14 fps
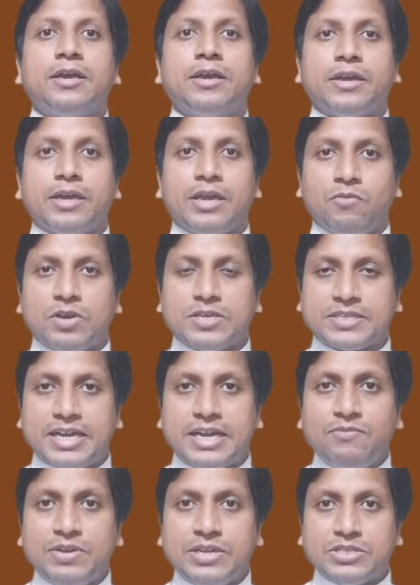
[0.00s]
he was
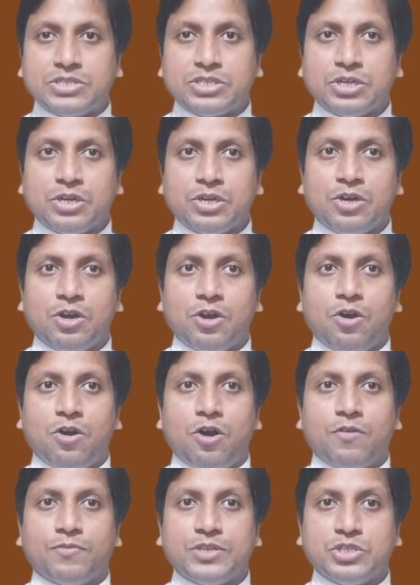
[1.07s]
convinced
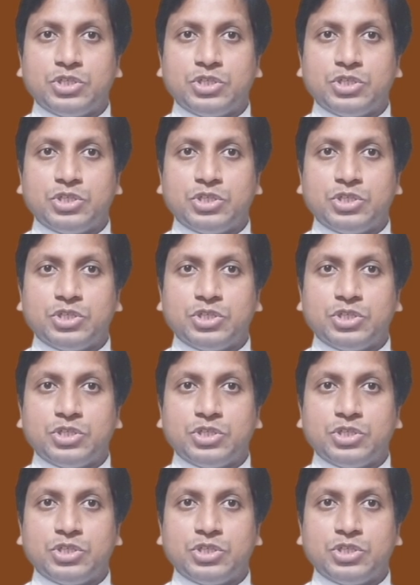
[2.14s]
of the